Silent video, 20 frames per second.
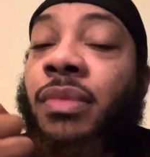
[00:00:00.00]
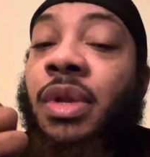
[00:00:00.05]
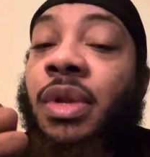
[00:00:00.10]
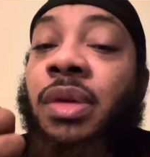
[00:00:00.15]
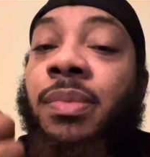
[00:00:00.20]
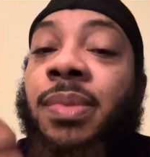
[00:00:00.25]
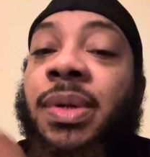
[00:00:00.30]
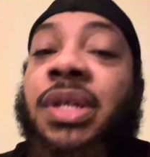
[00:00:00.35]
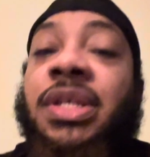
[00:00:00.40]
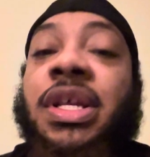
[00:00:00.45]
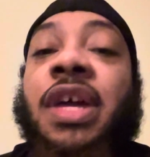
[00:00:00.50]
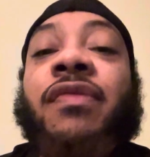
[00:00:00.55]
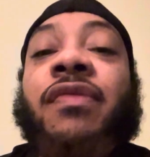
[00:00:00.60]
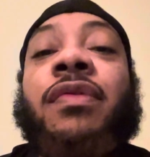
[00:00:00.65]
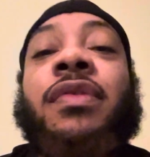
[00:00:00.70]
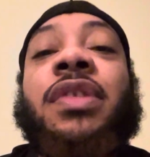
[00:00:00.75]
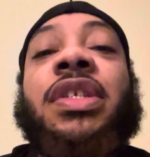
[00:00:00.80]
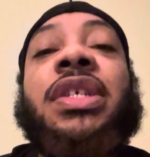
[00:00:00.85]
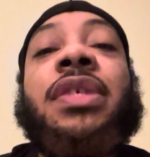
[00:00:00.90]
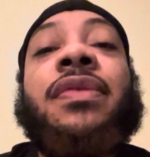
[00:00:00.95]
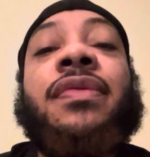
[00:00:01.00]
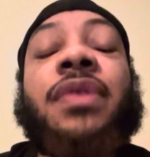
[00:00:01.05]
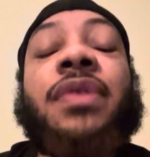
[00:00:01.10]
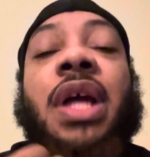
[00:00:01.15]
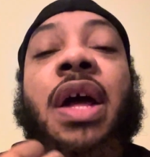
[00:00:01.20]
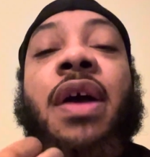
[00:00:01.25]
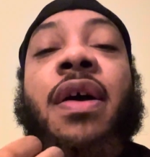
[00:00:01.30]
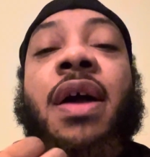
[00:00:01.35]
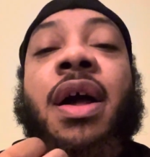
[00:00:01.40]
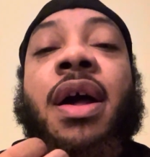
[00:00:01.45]
because I relieved
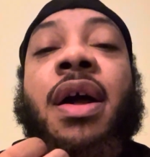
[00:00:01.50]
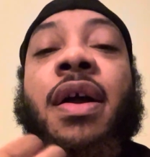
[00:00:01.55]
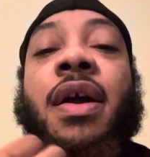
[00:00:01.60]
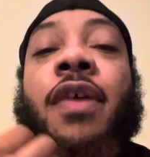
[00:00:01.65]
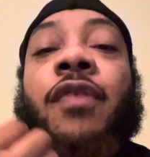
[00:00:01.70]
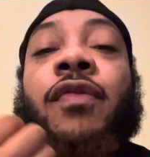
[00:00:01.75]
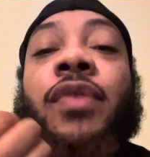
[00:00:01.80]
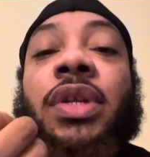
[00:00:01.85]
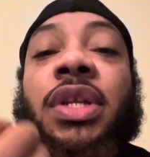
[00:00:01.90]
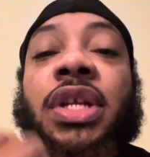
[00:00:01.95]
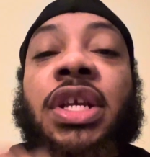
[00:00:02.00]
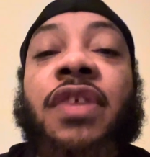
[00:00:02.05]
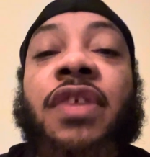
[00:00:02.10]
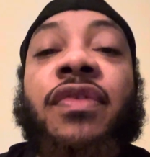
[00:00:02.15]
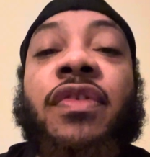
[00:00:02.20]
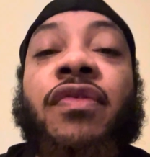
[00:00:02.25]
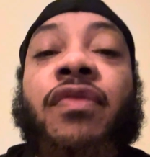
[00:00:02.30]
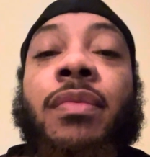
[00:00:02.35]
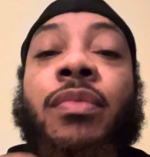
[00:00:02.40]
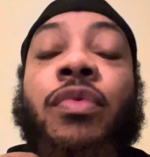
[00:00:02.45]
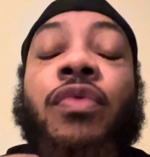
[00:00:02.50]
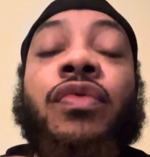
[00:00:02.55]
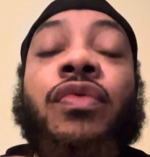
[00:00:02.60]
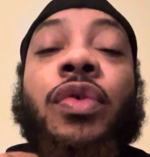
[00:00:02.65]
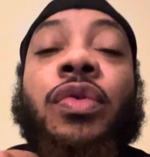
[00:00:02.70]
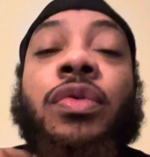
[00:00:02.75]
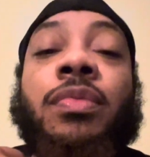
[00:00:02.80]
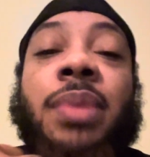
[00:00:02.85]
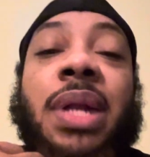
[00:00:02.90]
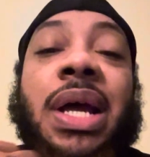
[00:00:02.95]
and removed
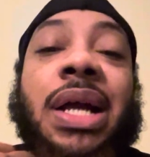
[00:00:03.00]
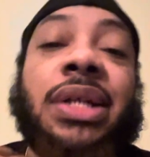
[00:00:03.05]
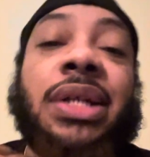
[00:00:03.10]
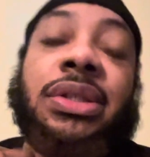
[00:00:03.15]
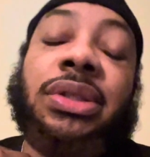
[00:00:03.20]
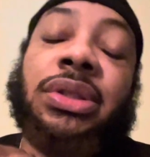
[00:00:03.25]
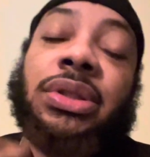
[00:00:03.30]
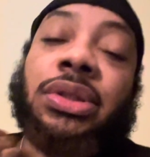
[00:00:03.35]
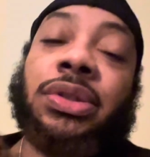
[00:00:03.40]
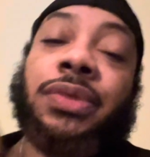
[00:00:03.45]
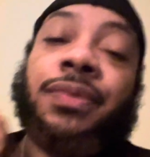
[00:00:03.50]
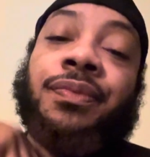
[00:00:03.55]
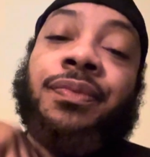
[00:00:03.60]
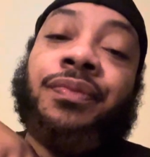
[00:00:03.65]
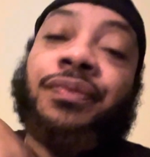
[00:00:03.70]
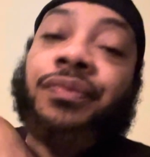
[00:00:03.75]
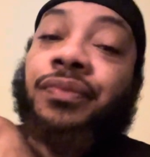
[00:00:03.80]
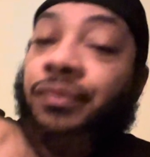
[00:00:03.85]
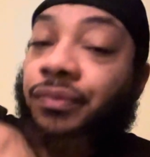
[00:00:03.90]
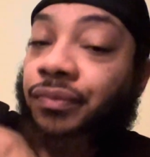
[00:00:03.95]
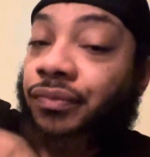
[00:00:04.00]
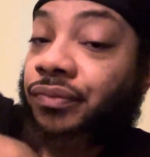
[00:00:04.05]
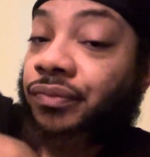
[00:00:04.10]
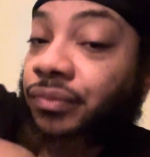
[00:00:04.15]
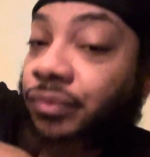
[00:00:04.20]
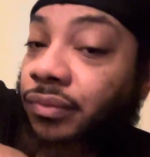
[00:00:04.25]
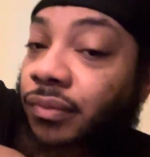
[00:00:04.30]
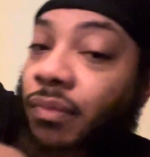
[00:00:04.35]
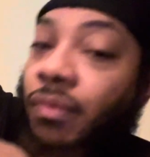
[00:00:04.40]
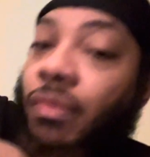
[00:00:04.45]
those blockages.
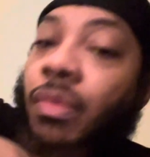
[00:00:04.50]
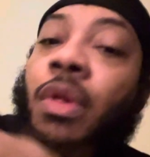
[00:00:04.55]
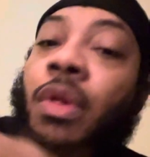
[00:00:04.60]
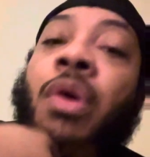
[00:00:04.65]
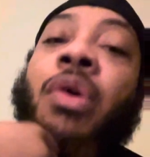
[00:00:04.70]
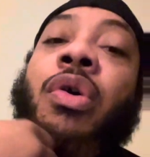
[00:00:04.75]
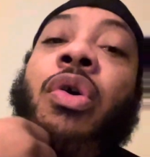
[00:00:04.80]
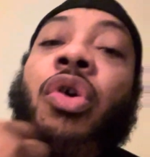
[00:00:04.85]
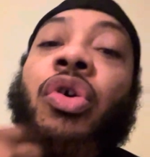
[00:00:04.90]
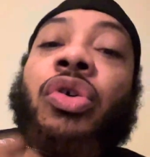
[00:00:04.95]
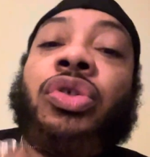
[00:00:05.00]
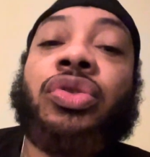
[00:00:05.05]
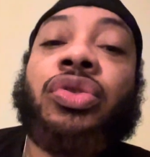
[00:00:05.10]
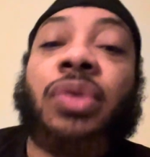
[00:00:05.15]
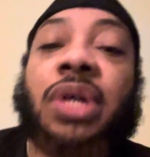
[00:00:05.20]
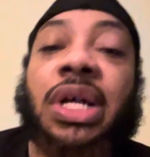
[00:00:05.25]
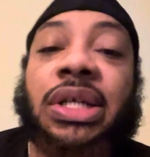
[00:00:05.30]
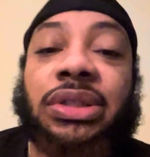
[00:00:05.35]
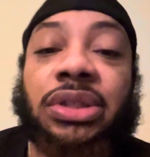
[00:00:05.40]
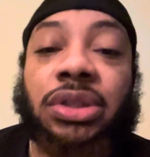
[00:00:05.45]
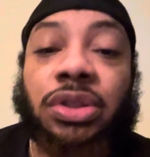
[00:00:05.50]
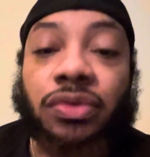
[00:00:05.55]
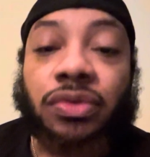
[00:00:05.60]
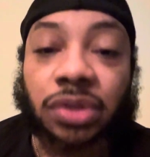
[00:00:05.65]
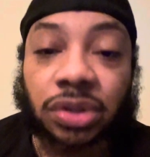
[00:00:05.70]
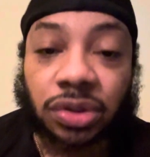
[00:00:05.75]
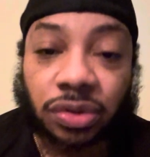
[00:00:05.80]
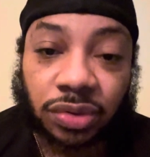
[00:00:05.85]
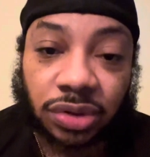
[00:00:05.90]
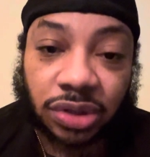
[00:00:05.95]
Also got these
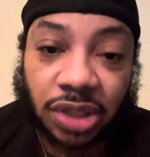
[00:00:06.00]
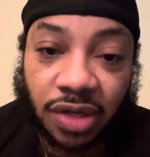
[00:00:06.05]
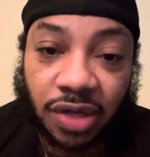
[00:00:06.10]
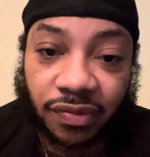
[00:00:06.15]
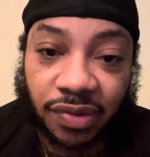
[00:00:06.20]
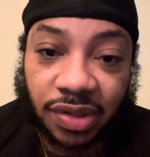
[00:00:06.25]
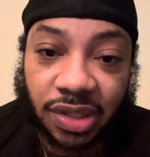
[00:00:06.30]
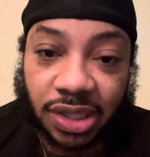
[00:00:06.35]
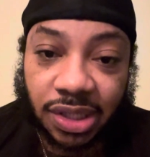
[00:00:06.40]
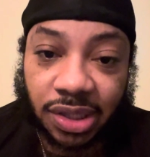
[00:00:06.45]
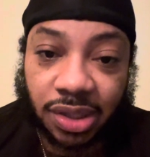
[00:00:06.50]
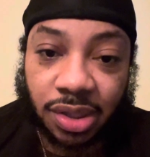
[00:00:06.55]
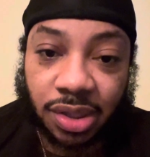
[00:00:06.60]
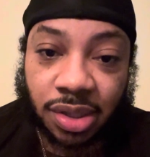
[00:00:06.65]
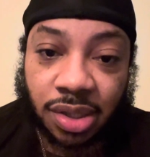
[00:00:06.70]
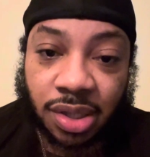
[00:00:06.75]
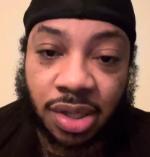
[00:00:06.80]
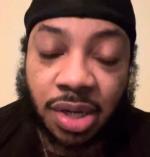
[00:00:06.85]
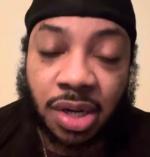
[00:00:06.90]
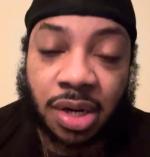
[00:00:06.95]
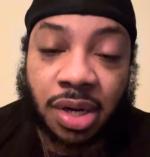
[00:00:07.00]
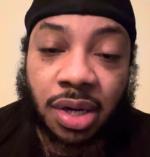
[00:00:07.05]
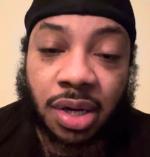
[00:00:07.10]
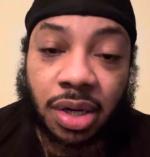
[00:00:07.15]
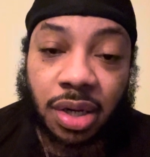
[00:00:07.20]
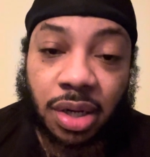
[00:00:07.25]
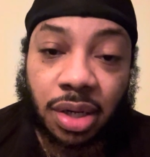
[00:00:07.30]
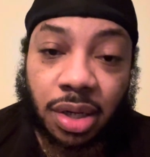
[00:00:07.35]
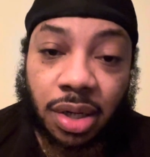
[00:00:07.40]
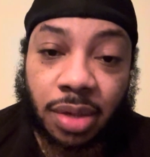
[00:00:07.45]
crystals the other day.
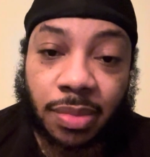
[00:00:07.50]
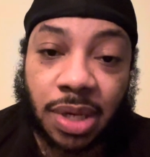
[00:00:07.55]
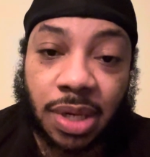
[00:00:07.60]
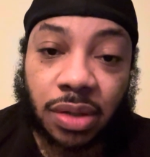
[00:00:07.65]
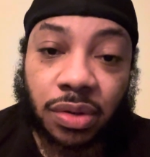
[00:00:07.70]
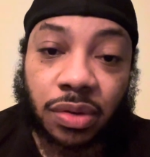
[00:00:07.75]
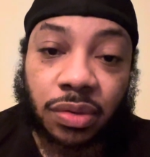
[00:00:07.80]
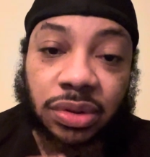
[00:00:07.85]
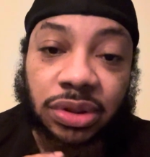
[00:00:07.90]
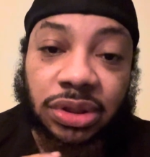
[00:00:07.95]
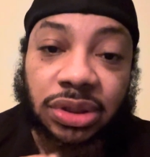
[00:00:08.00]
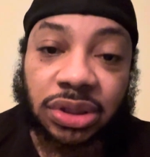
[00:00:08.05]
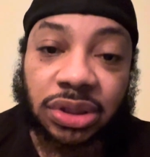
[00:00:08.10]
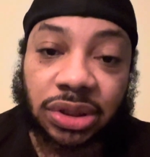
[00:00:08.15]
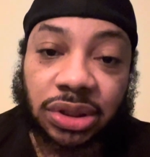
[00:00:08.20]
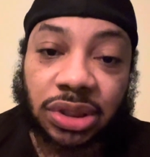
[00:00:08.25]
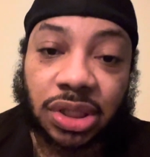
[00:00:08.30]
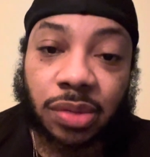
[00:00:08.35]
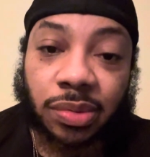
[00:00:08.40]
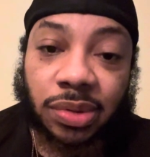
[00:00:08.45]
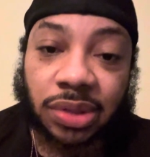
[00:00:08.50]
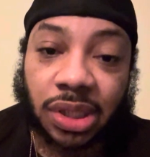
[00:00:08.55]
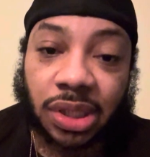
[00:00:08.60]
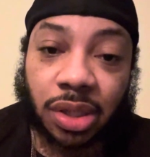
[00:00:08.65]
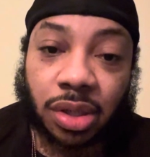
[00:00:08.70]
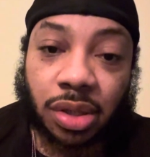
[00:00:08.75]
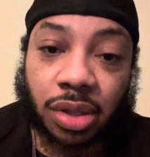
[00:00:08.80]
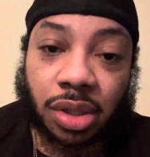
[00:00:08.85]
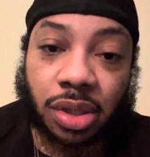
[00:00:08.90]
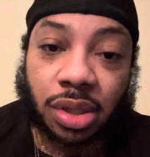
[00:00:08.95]
I'll go into detail what they
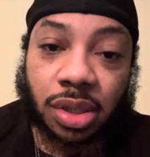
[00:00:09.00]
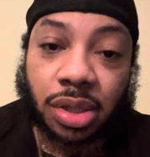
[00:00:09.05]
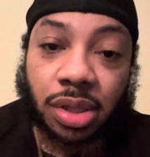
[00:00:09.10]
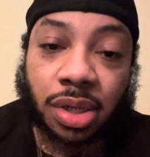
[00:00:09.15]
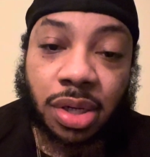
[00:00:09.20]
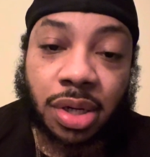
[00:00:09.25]
are,